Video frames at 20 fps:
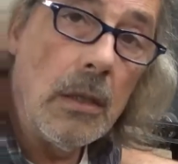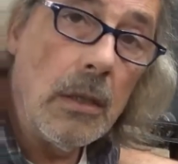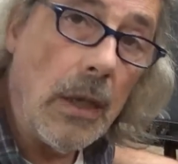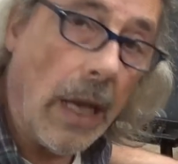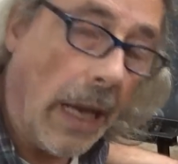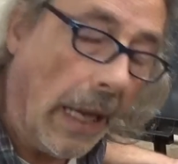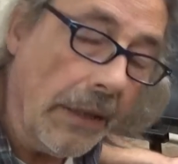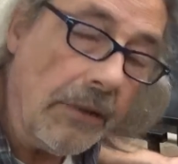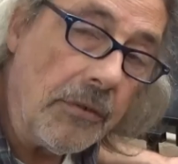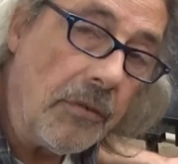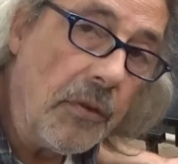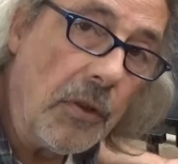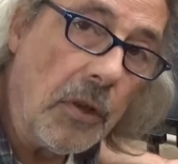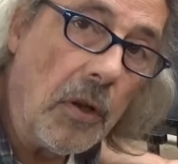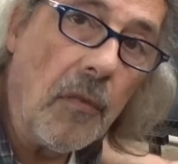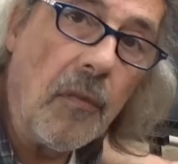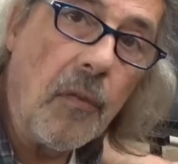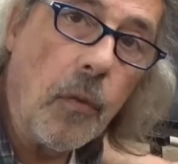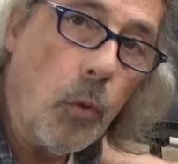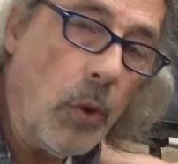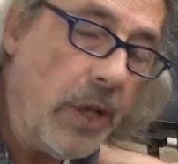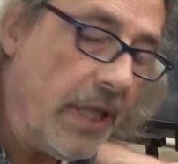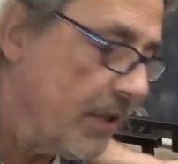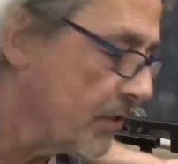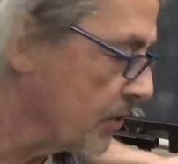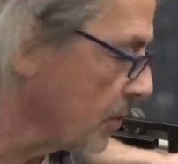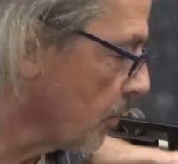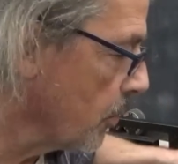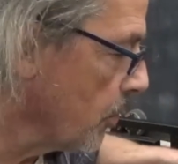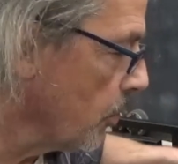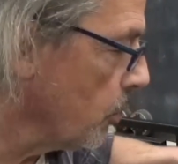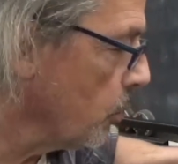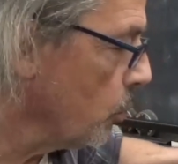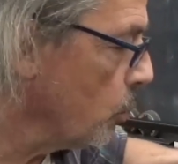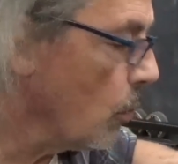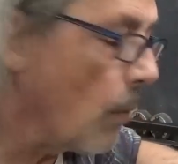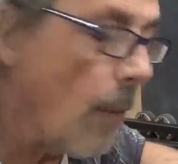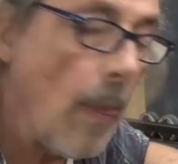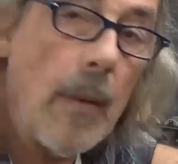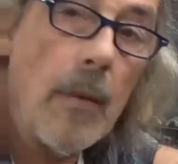A handful of weeks
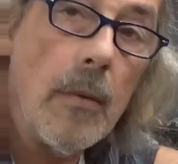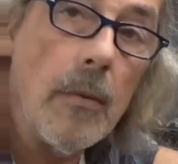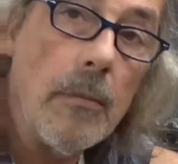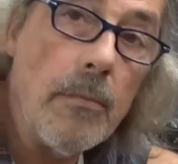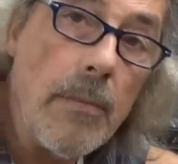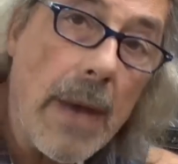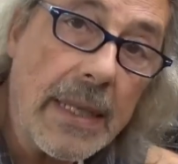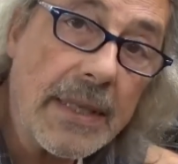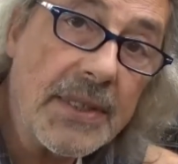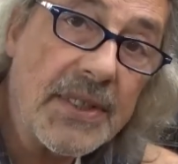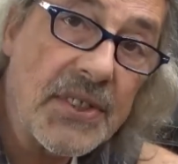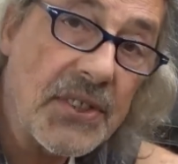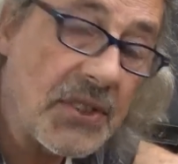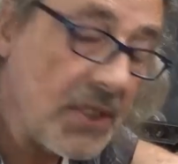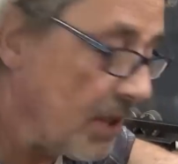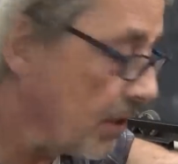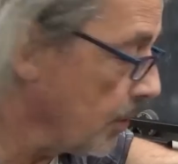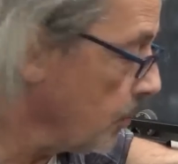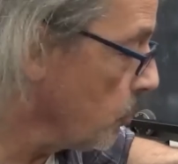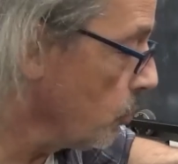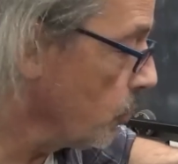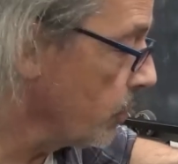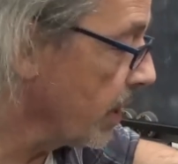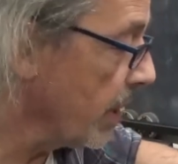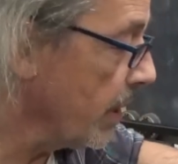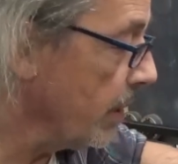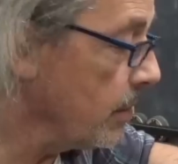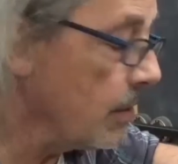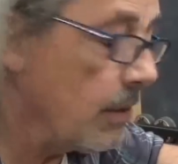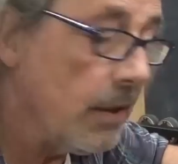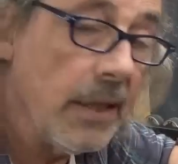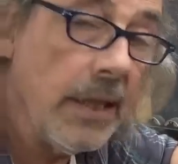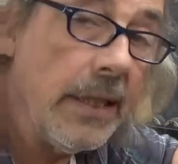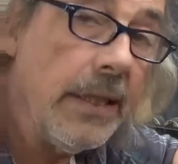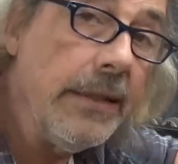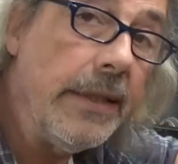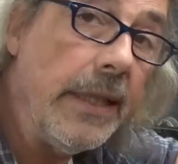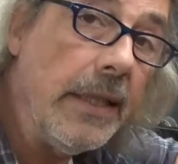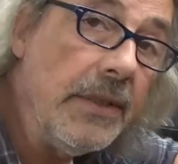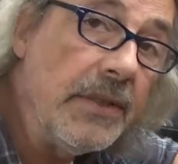ago, Mats in the UK,
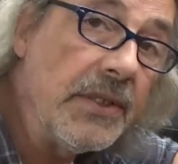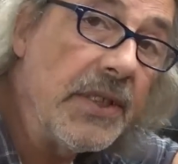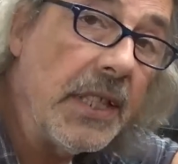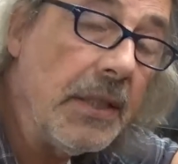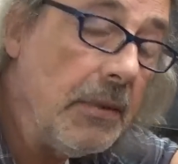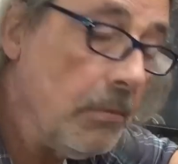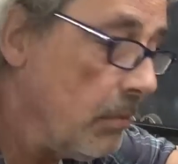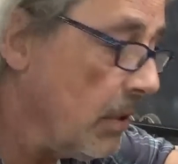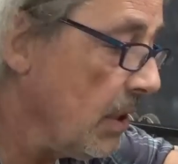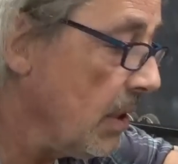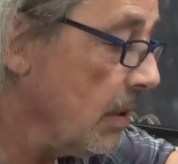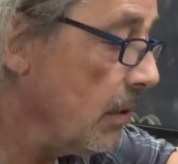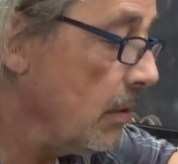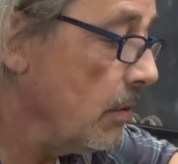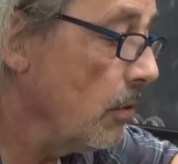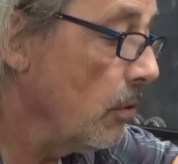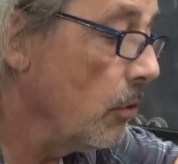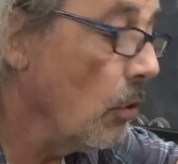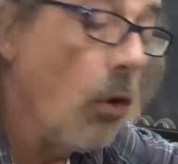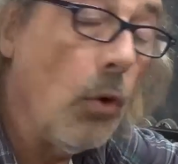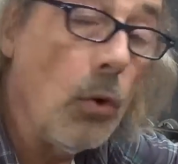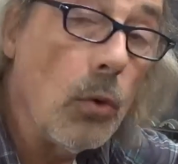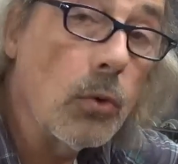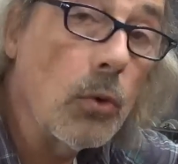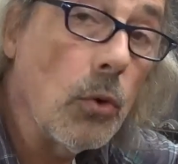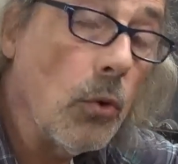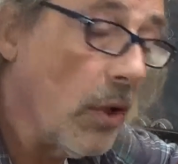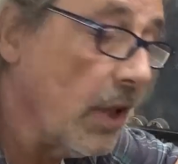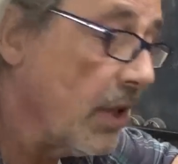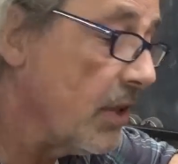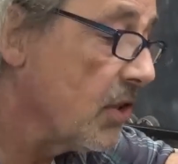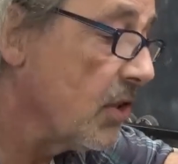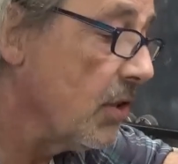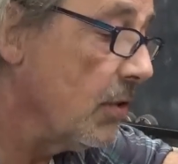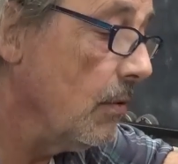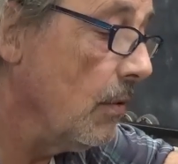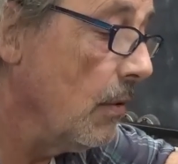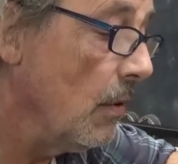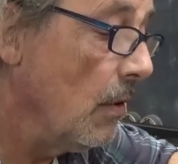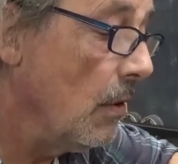he did send me an old
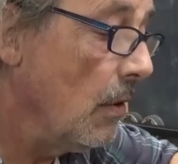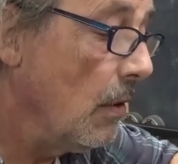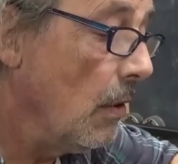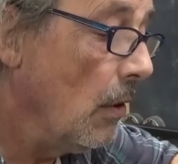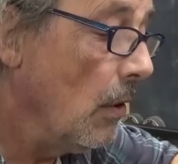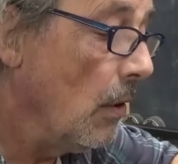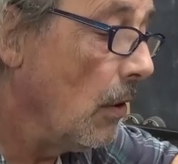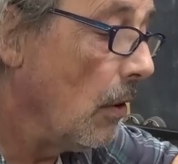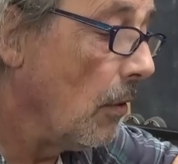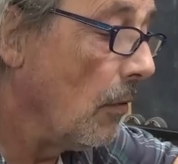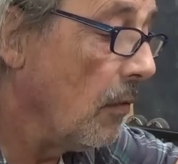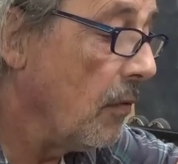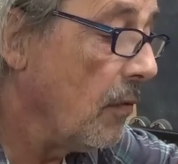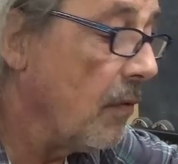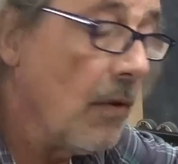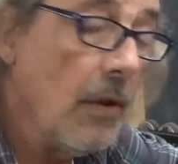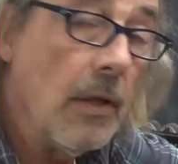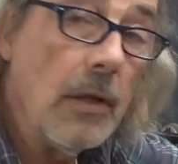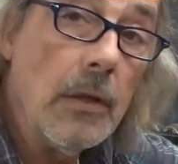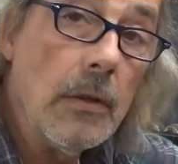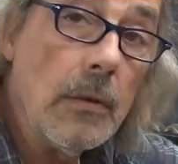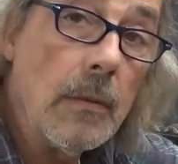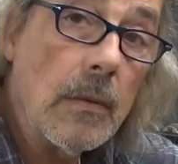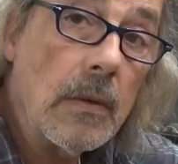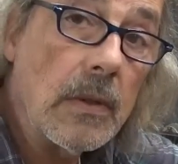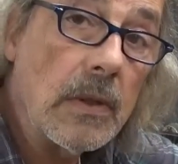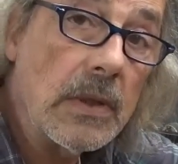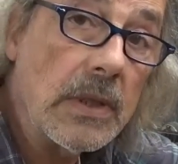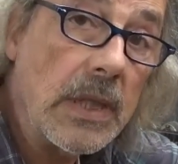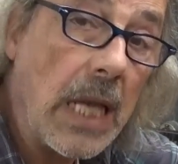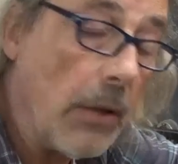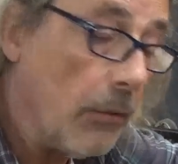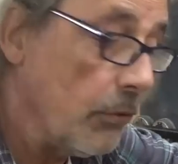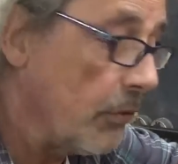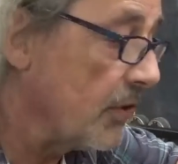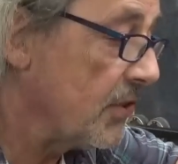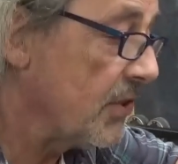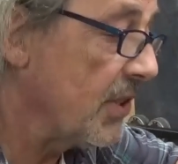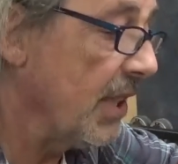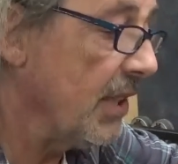collection of uh,
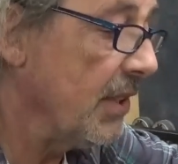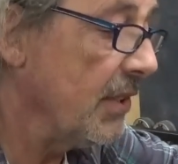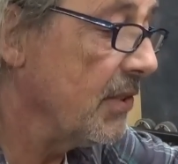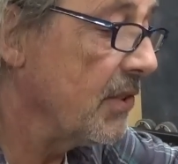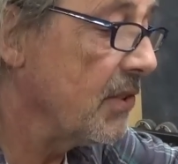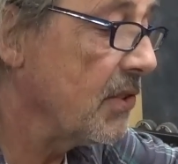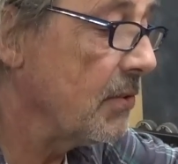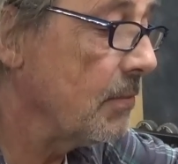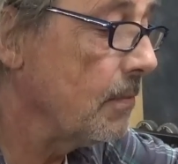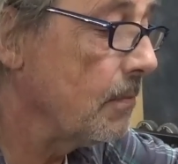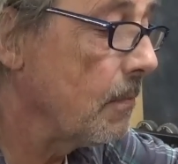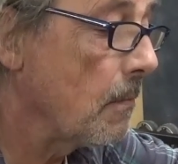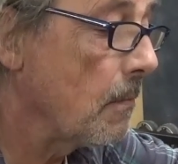countersinks.